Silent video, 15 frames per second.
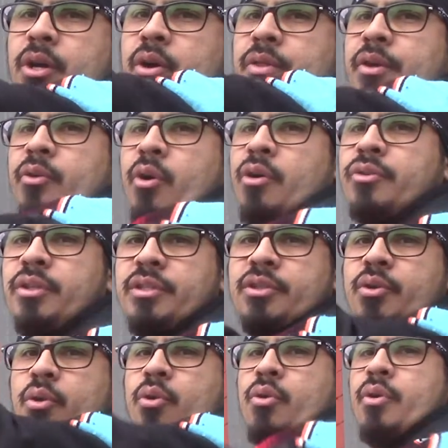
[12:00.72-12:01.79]
the grocery
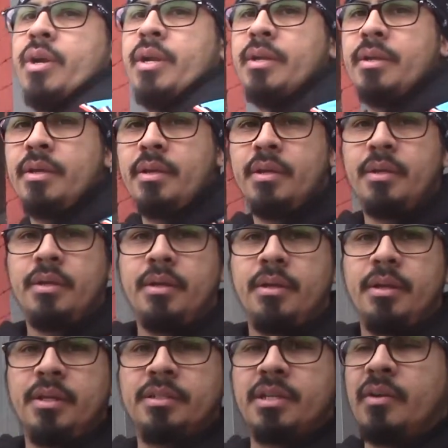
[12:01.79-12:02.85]
store and
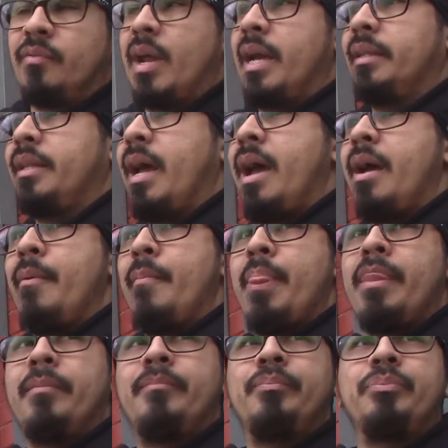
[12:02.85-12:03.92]
stuff like that,
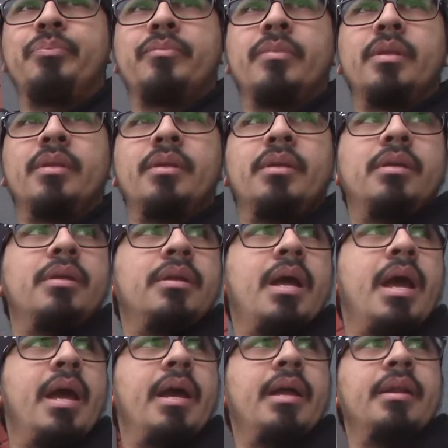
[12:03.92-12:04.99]

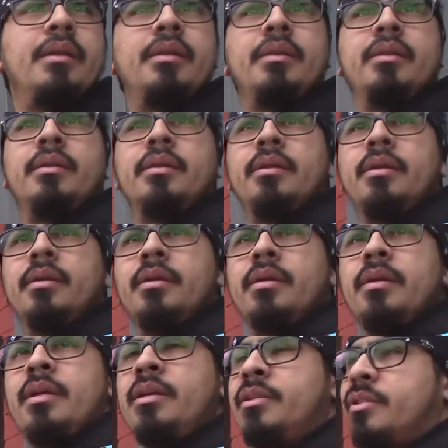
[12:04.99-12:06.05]
and
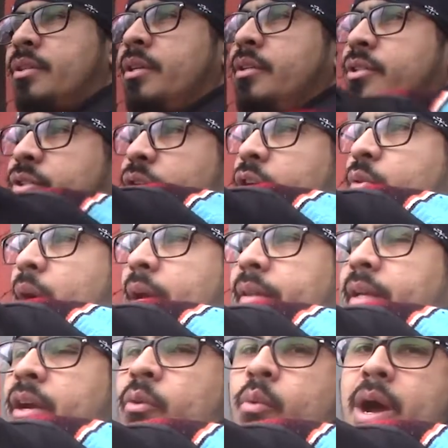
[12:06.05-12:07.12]
he stood right
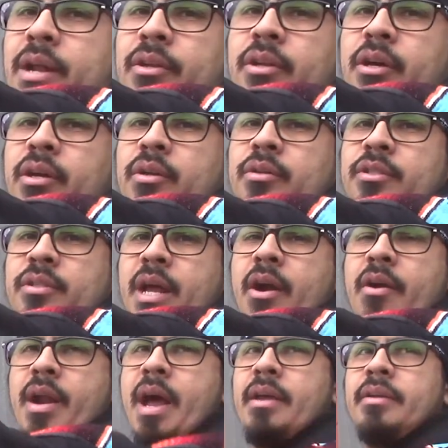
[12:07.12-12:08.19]
there,
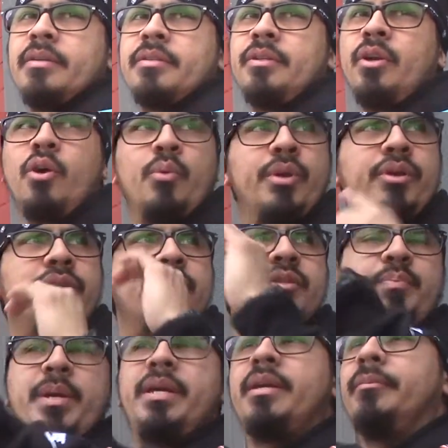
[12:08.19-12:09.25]
staring at us. We were just
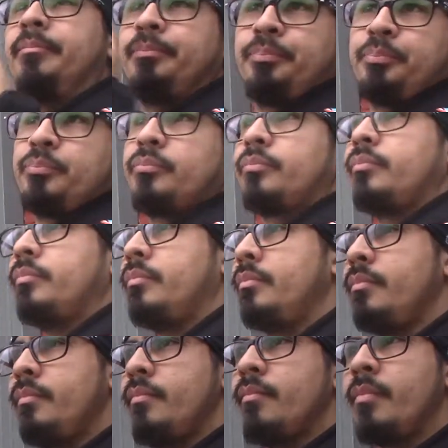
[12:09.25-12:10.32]
speaking.
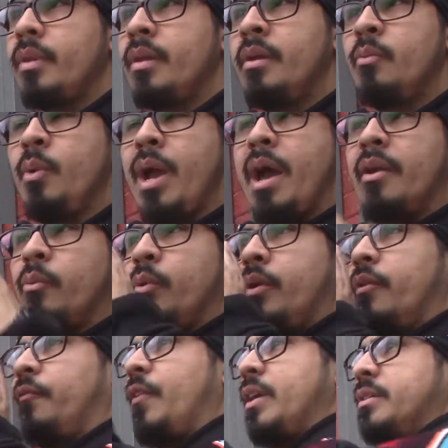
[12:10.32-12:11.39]
We
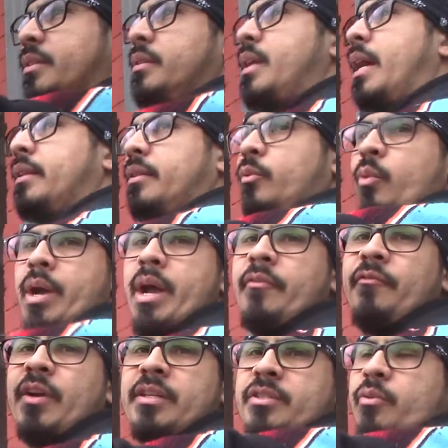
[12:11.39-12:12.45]
were facing like the way I'm
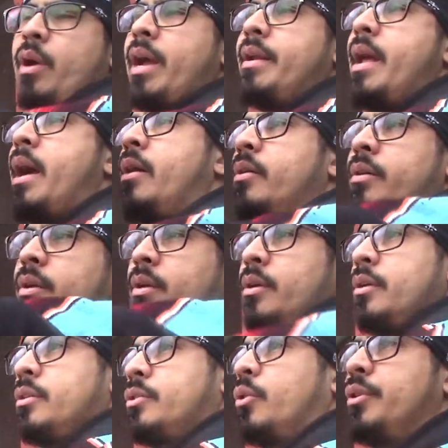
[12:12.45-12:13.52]
facing right now,
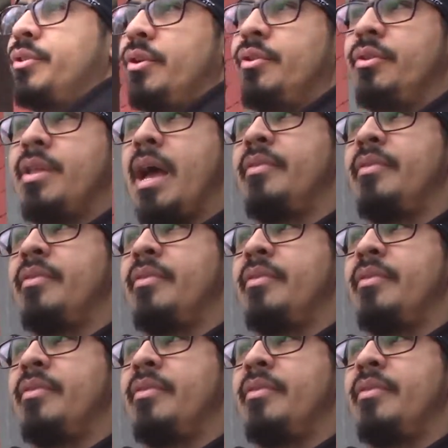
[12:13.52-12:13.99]
towards that